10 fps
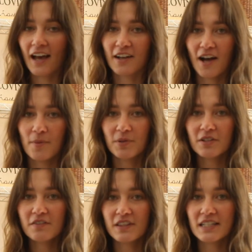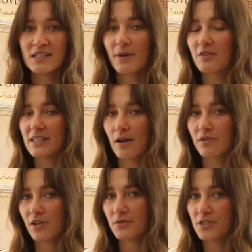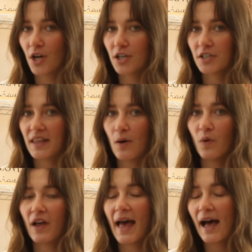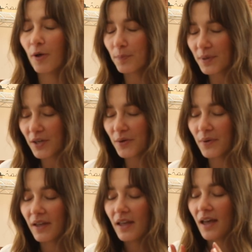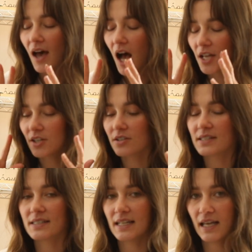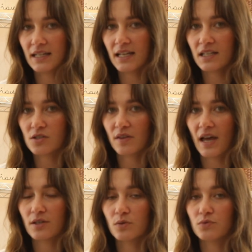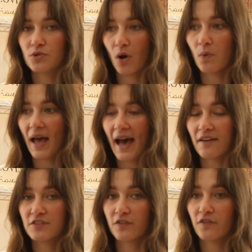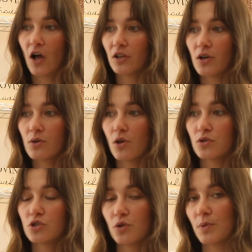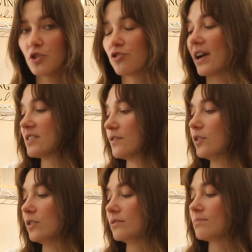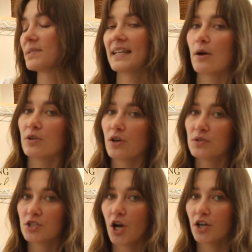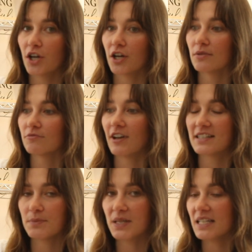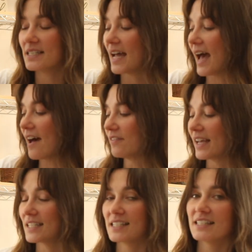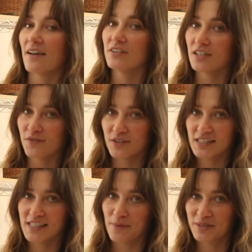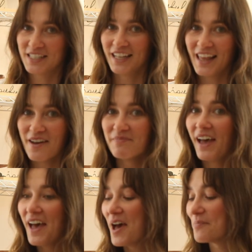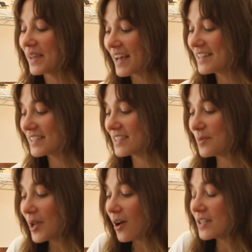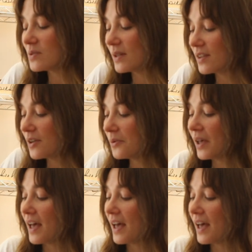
a couple of things about sourdough starter that will help you understand it so that you don't have to follow those super stressful sourdough starter recipes that have like 7 different steps to them. Because to be honest with you,